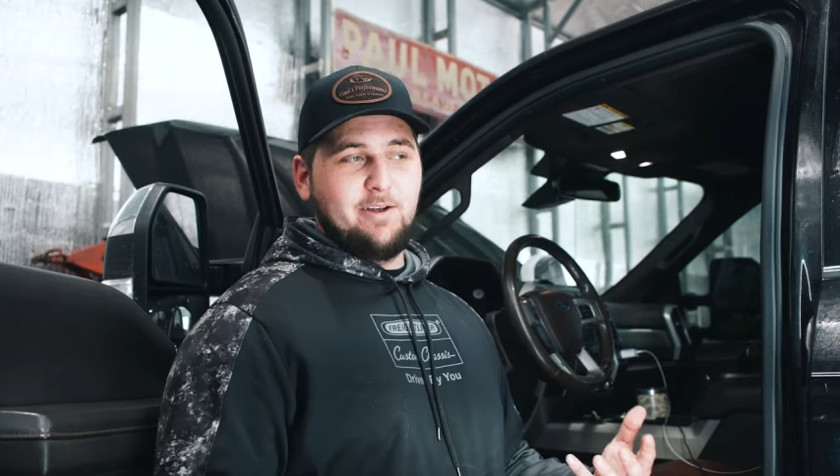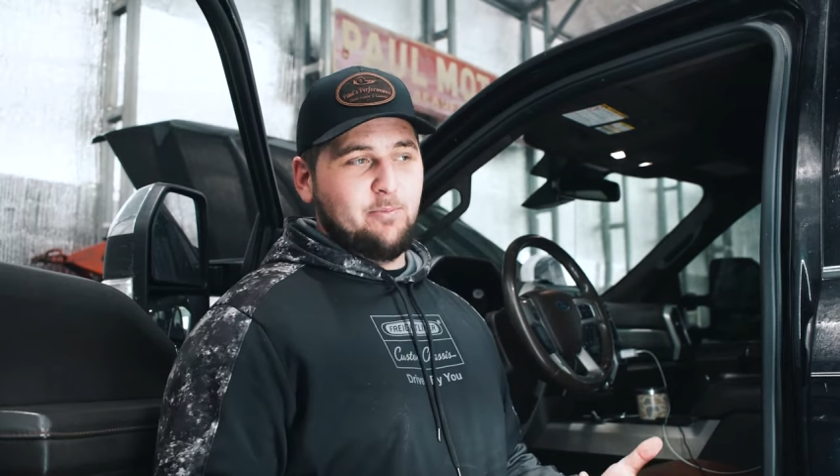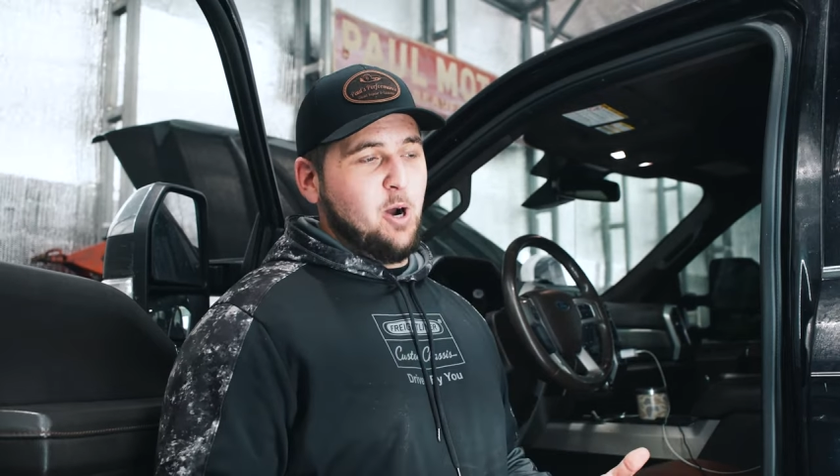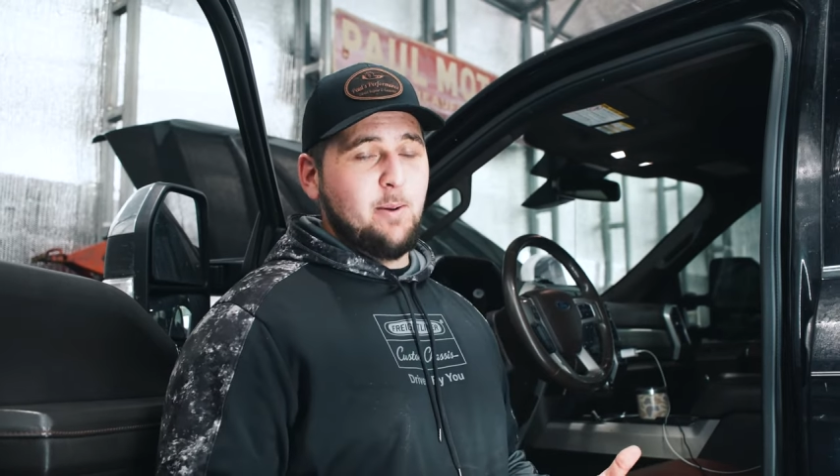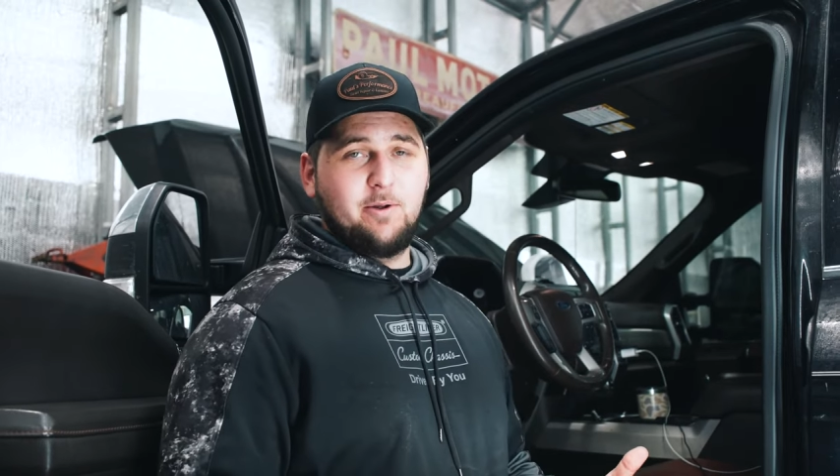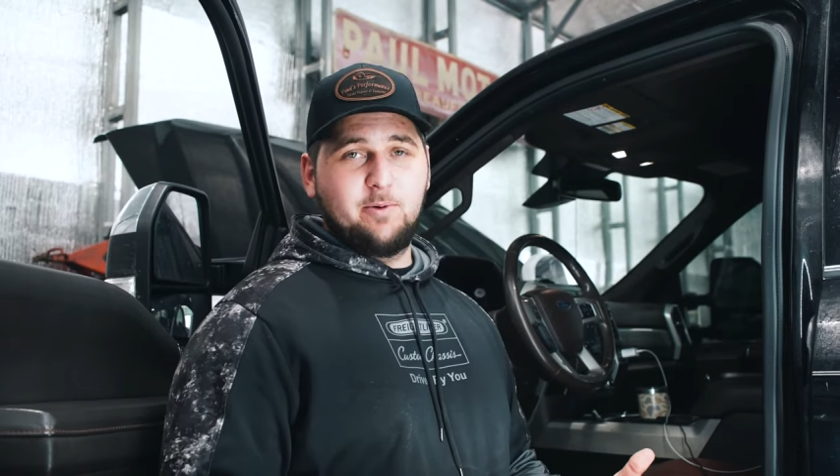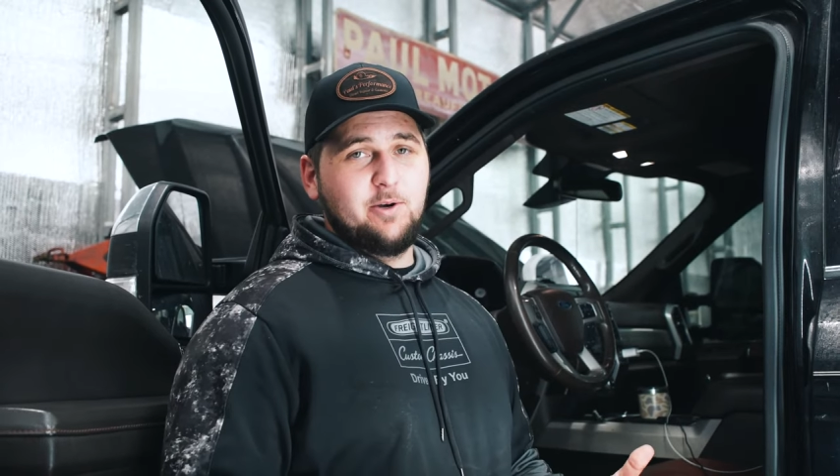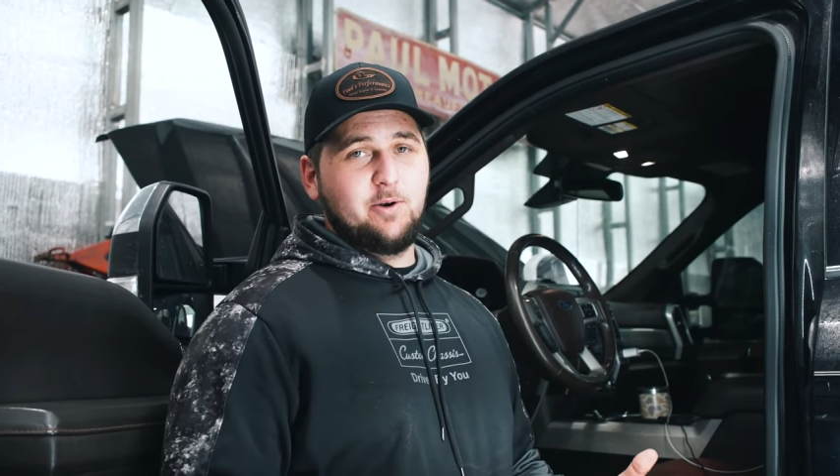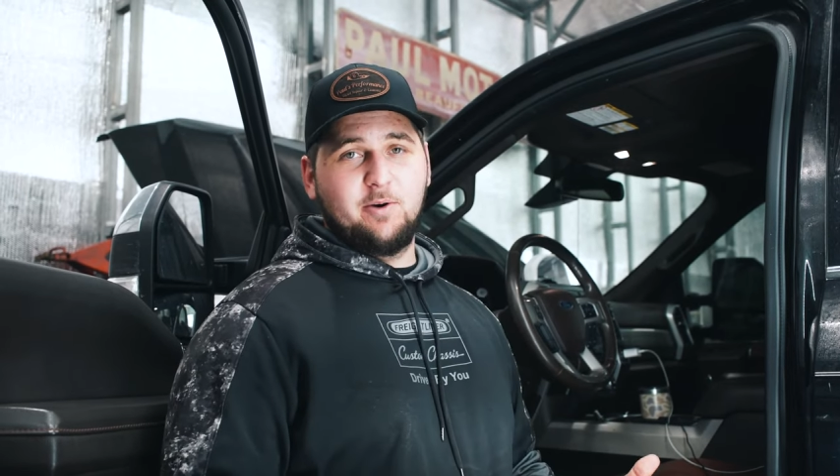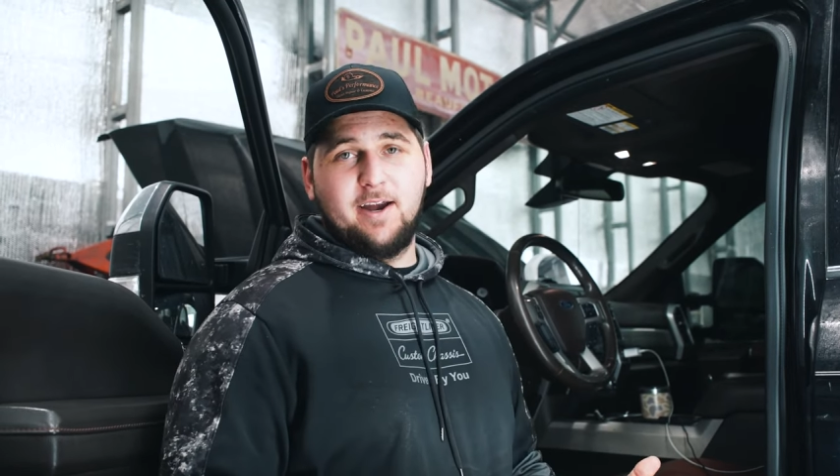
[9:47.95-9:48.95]
It probably
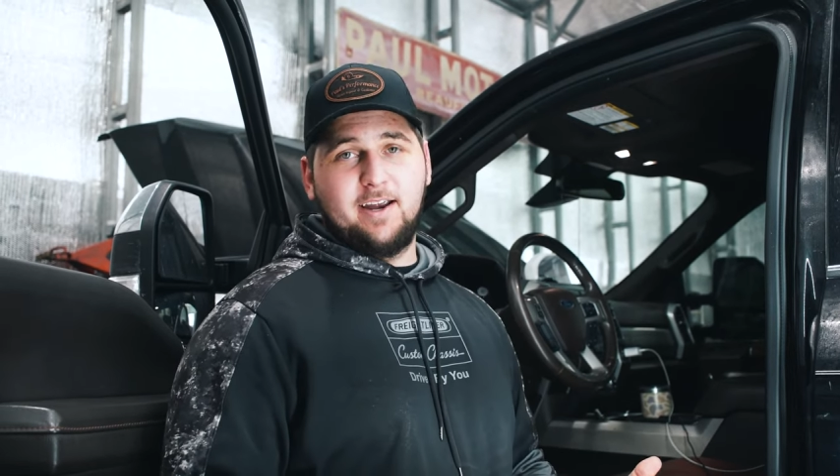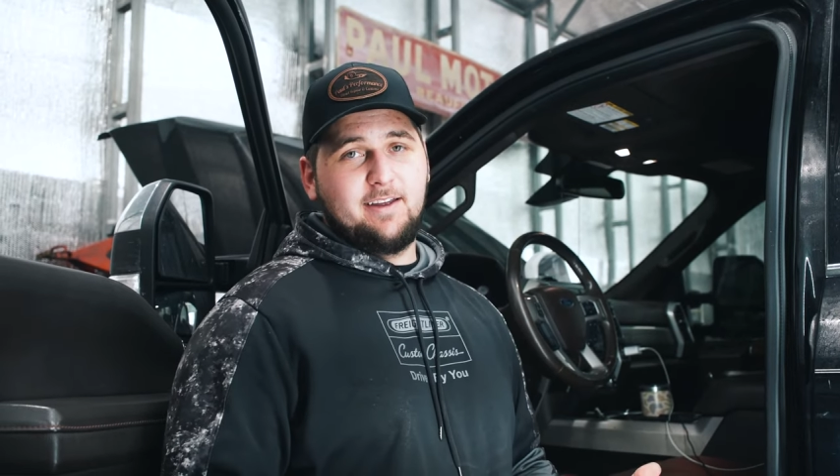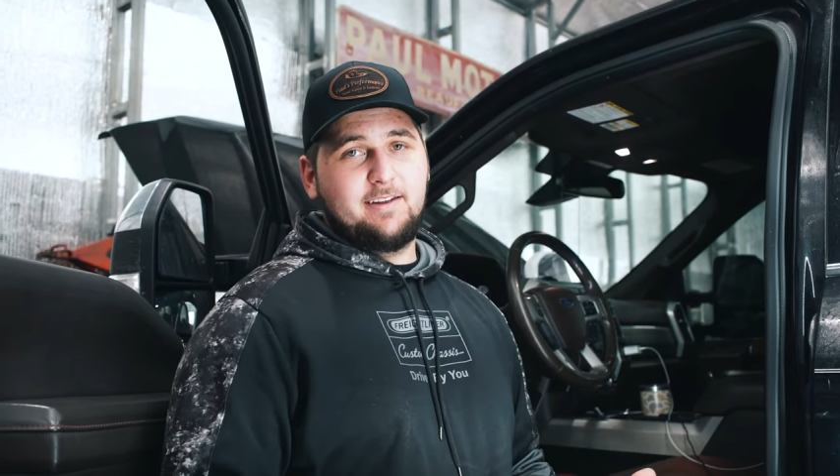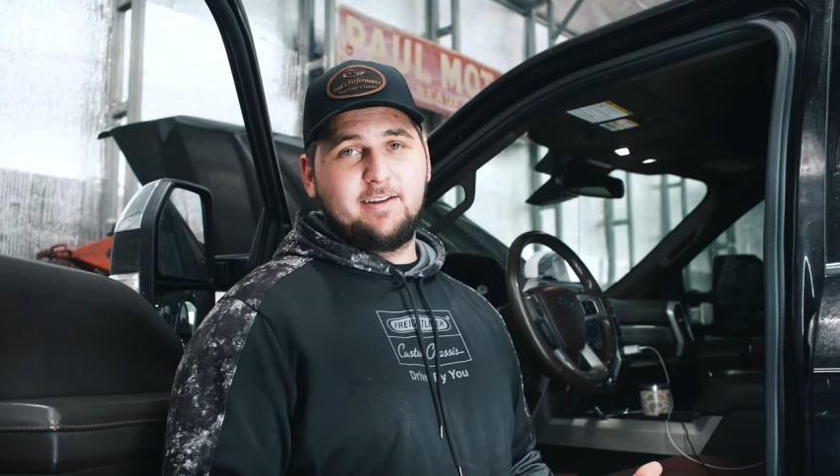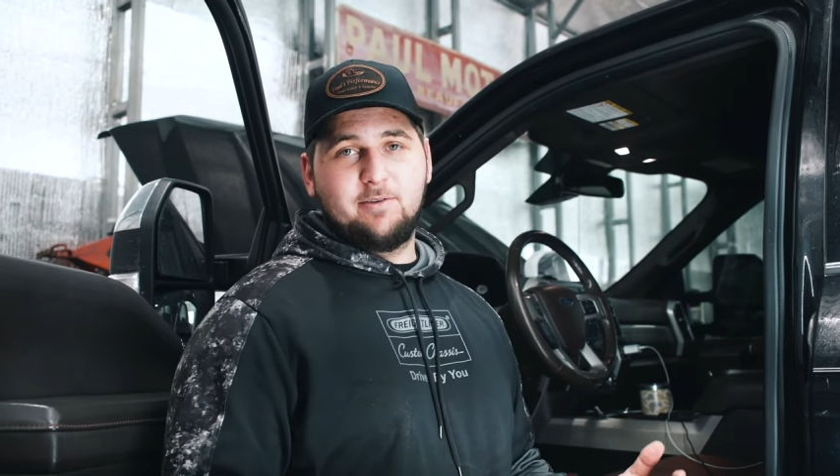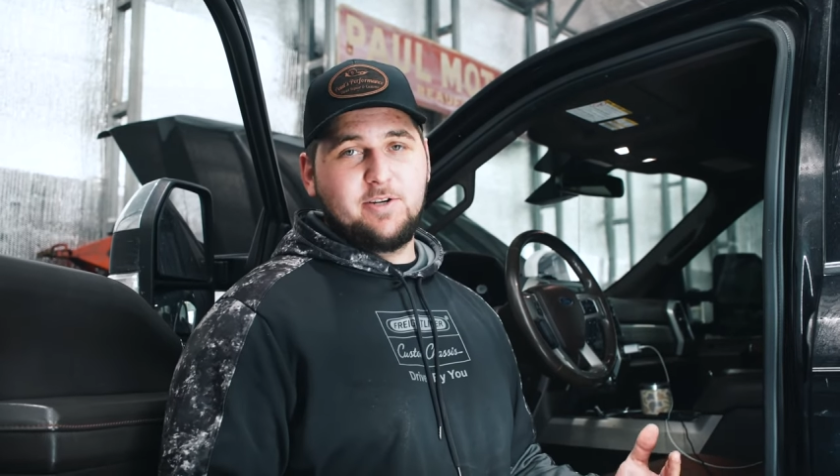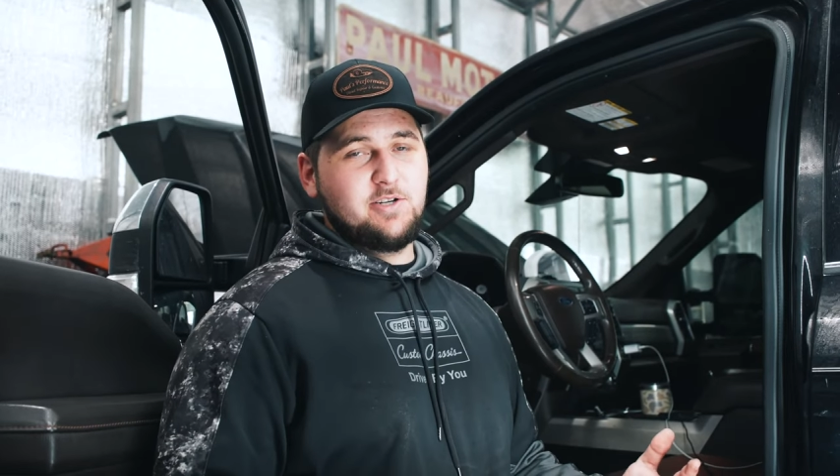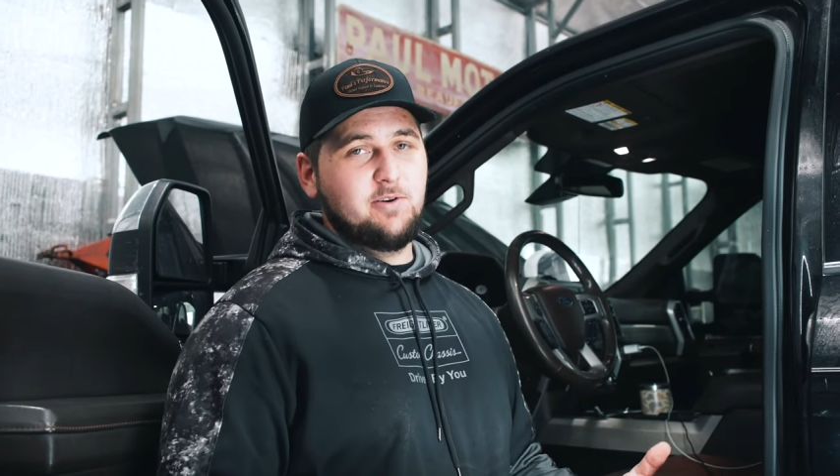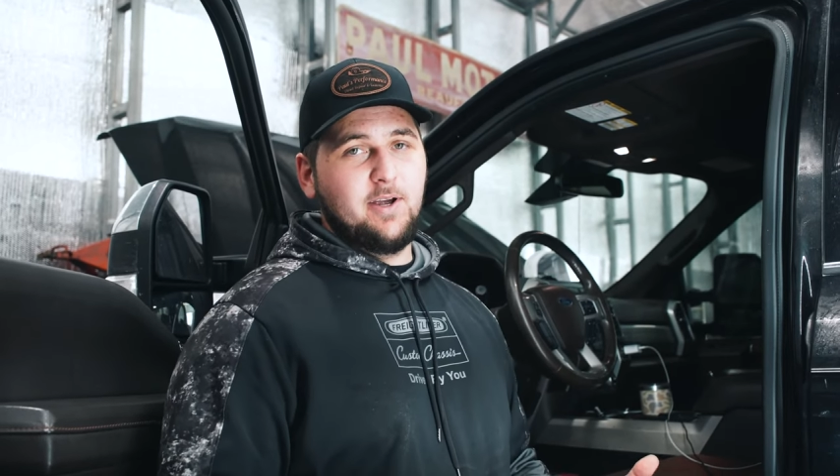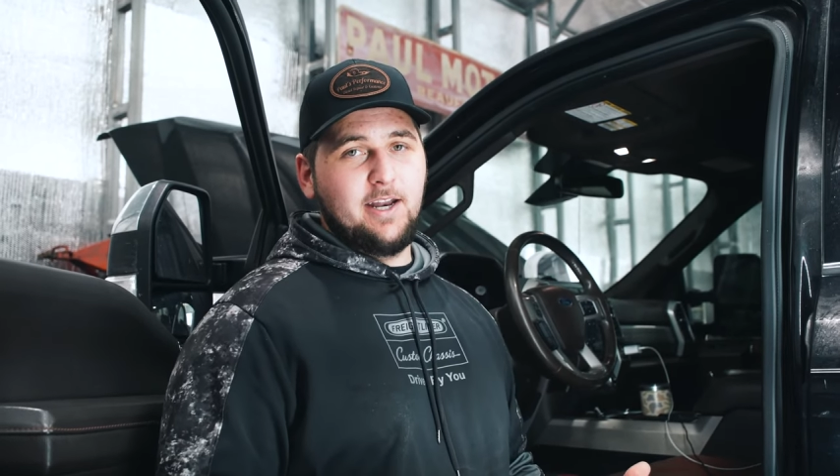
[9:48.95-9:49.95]
will crank
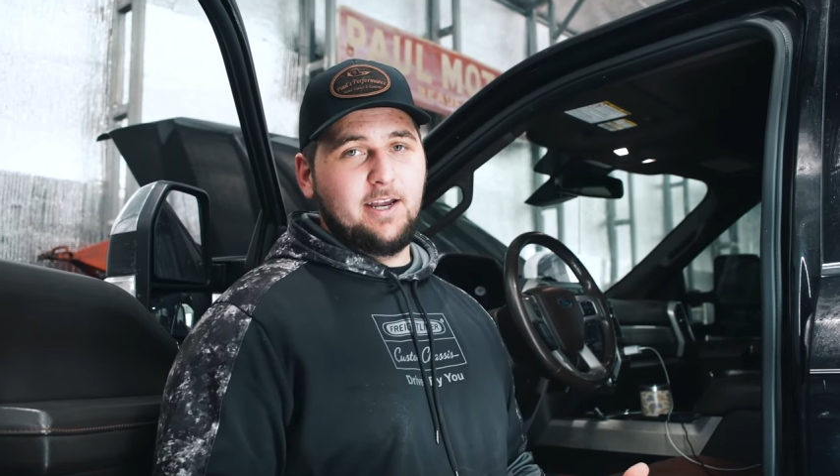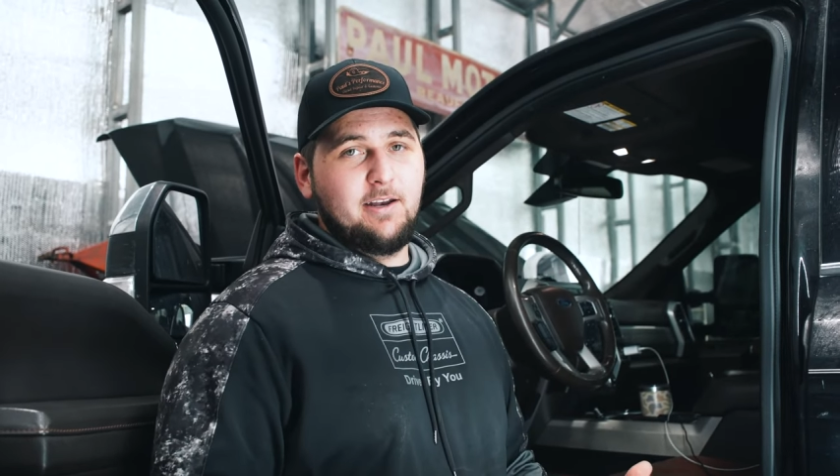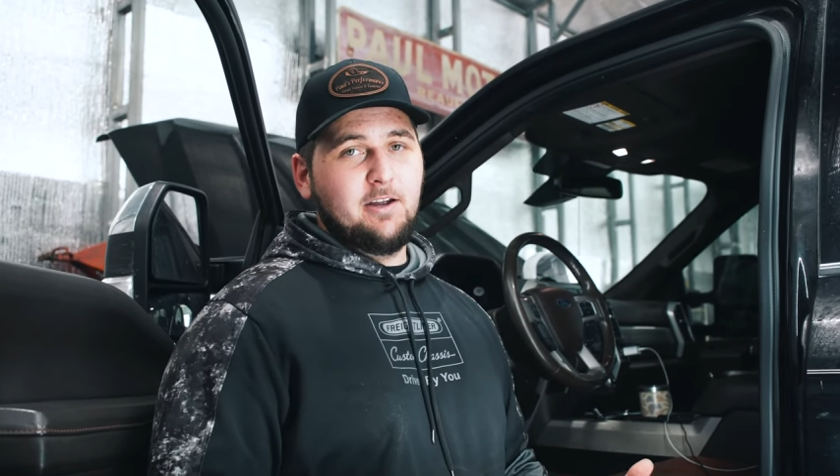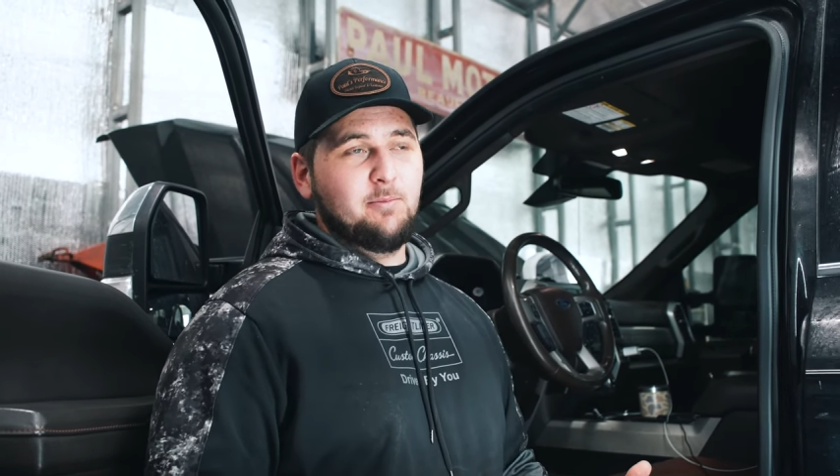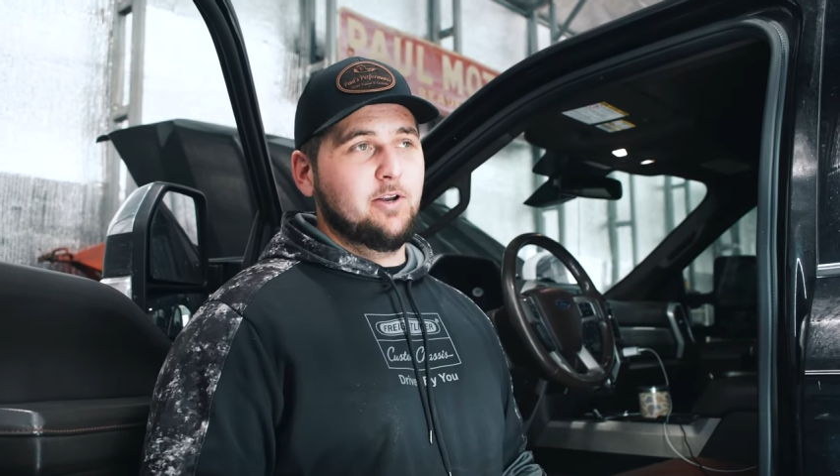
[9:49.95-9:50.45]
once you hit it,